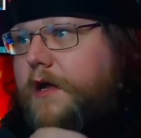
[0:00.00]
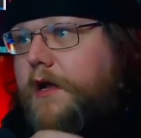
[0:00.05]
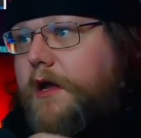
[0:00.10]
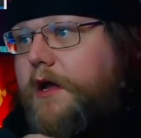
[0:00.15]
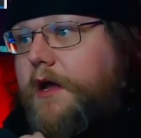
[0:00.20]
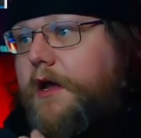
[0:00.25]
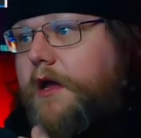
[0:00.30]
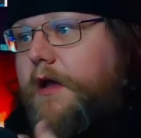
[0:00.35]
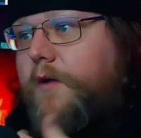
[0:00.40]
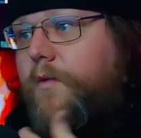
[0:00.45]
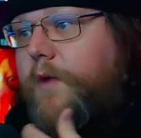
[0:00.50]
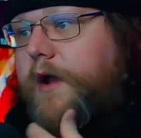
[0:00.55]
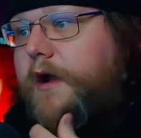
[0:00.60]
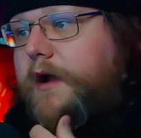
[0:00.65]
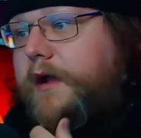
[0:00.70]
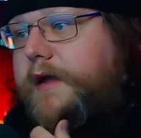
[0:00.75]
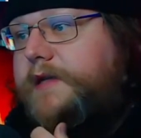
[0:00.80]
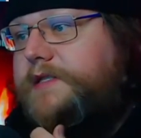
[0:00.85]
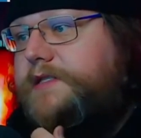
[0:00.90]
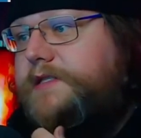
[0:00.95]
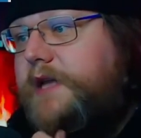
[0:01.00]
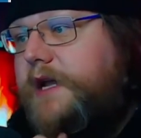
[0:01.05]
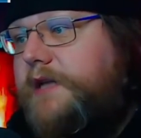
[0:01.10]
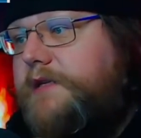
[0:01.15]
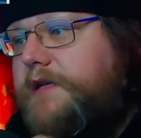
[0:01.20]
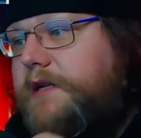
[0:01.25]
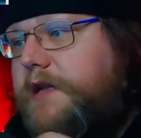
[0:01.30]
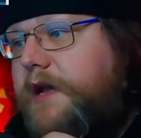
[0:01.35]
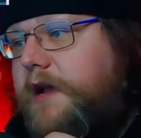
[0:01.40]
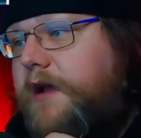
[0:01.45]
Where is
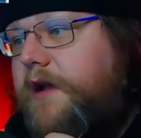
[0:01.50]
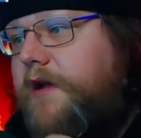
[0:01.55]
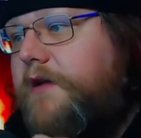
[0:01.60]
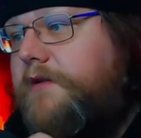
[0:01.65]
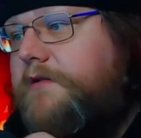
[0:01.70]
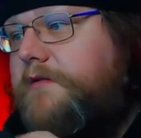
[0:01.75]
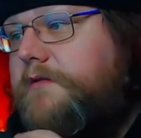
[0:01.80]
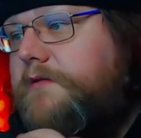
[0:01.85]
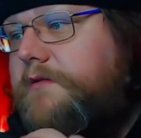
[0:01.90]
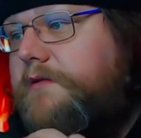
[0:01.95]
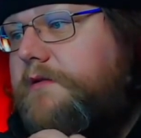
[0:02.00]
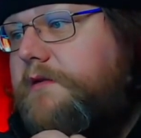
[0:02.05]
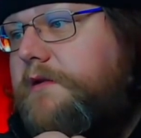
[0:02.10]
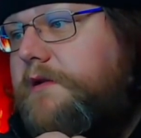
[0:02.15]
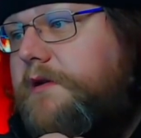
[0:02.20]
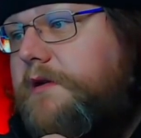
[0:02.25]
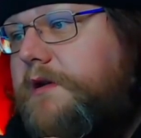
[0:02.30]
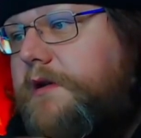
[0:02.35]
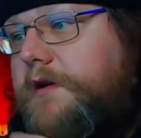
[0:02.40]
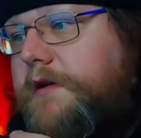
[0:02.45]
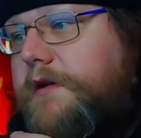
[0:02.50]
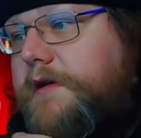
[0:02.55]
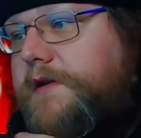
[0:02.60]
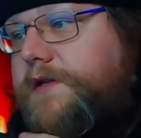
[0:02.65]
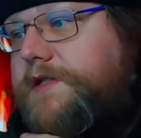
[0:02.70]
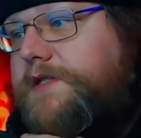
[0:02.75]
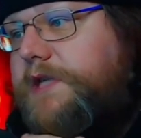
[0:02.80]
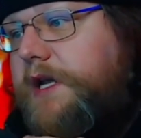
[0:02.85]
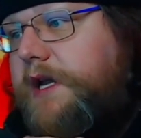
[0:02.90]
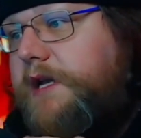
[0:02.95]
Santa now?
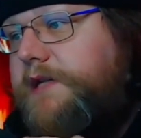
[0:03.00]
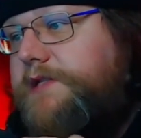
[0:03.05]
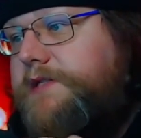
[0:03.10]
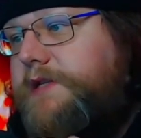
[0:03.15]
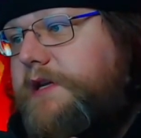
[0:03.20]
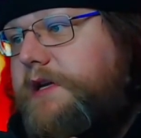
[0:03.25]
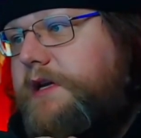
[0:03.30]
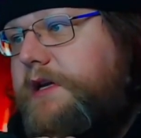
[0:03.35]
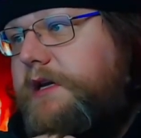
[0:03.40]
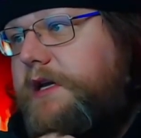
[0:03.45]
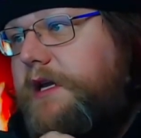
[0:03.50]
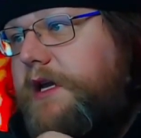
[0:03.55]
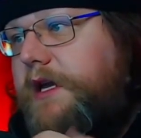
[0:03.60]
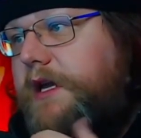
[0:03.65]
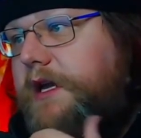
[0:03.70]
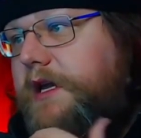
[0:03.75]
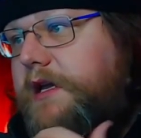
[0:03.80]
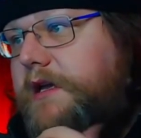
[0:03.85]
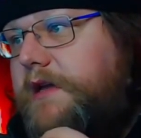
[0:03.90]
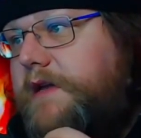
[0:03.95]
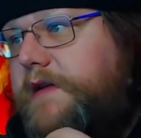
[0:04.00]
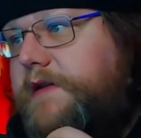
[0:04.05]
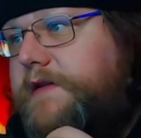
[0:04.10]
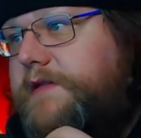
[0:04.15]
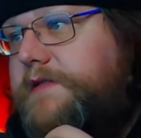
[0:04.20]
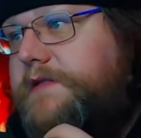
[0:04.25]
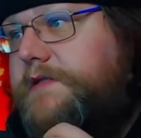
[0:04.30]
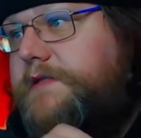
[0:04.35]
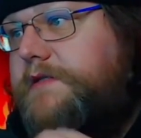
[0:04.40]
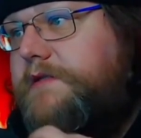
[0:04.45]
Santa
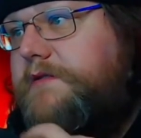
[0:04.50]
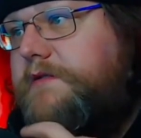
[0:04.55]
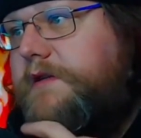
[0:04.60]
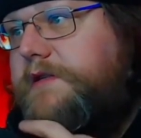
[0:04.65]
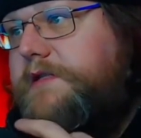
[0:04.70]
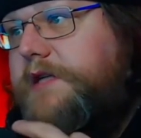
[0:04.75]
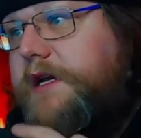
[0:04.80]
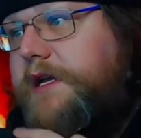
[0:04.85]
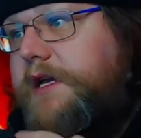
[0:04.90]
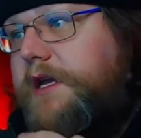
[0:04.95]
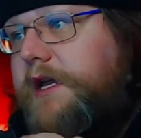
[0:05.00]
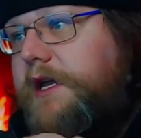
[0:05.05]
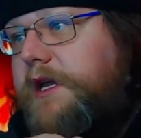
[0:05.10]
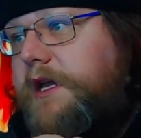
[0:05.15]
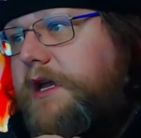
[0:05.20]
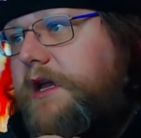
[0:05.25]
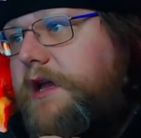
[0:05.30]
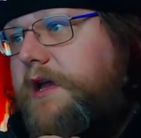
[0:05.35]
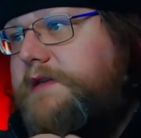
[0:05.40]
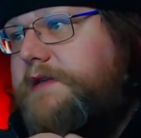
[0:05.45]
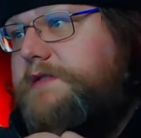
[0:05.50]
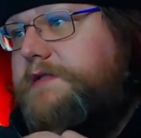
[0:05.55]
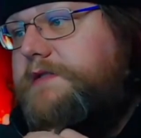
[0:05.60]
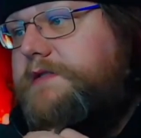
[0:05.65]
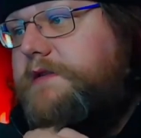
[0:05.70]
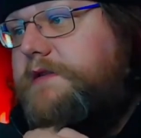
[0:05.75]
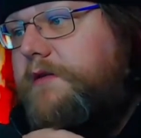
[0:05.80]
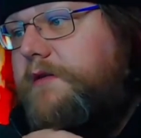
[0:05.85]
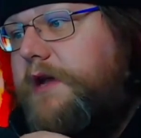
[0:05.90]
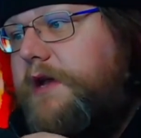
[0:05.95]
is, looks like he
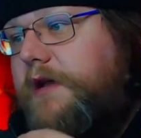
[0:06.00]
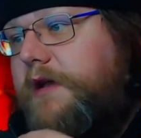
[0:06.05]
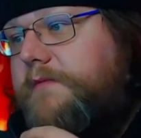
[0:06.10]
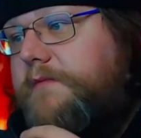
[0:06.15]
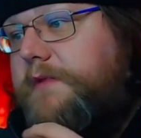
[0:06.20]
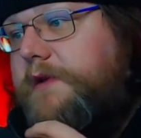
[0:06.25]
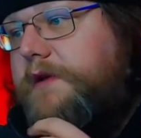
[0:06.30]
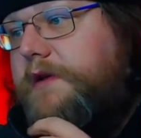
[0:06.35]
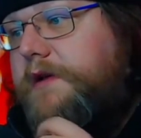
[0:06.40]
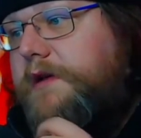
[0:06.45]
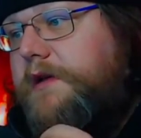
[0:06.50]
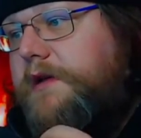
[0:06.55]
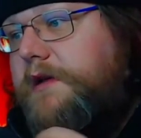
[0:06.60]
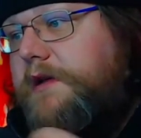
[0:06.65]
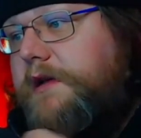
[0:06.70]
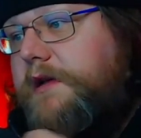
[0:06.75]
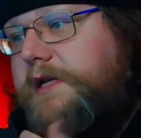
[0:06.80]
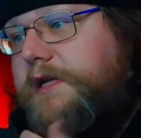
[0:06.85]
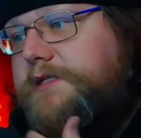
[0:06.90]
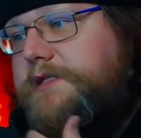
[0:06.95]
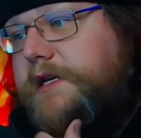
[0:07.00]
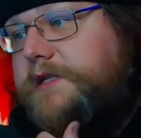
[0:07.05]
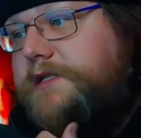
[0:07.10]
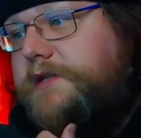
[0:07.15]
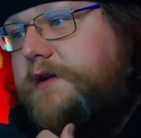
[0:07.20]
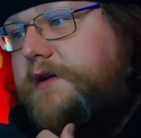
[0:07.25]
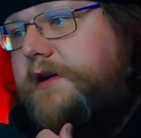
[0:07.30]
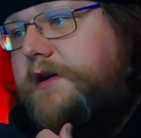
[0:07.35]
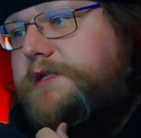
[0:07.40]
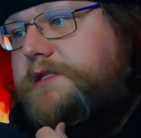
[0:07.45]
is, okay. His
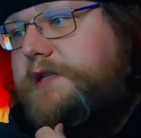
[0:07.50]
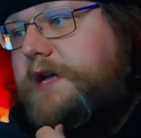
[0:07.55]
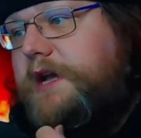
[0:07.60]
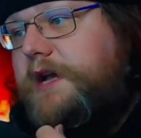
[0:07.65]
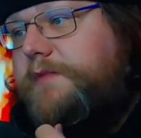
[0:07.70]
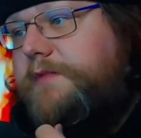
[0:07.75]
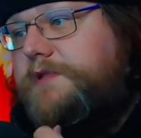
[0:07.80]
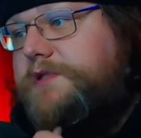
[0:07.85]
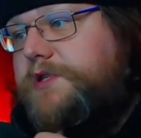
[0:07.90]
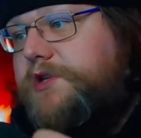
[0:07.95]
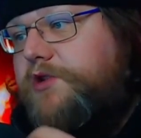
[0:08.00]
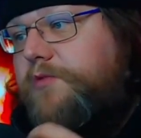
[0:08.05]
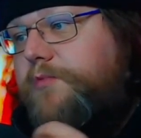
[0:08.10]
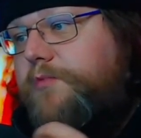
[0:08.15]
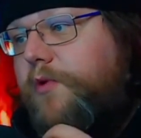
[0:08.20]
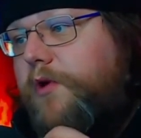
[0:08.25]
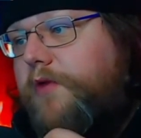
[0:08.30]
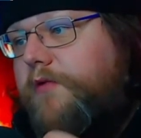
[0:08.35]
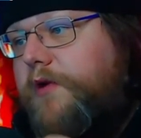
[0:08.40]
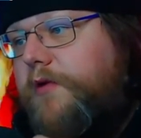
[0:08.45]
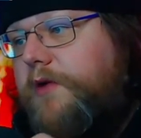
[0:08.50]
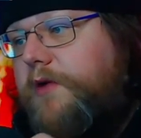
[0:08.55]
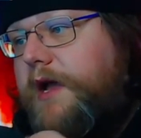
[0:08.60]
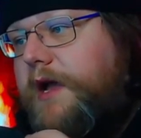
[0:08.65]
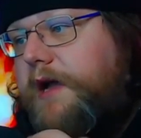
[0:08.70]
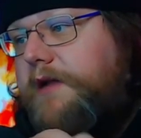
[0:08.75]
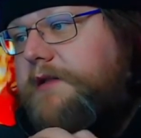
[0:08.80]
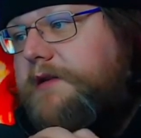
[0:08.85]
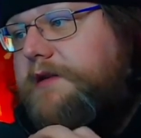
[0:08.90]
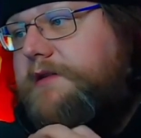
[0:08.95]
current stop is Newport, Rhode
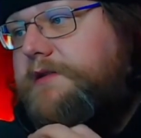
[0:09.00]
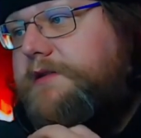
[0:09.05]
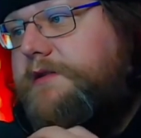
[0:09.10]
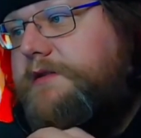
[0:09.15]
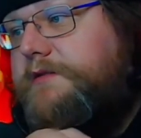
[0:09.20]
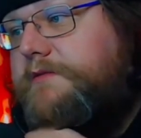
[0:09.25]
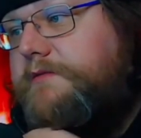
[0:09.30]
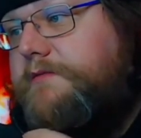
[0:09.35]
Island.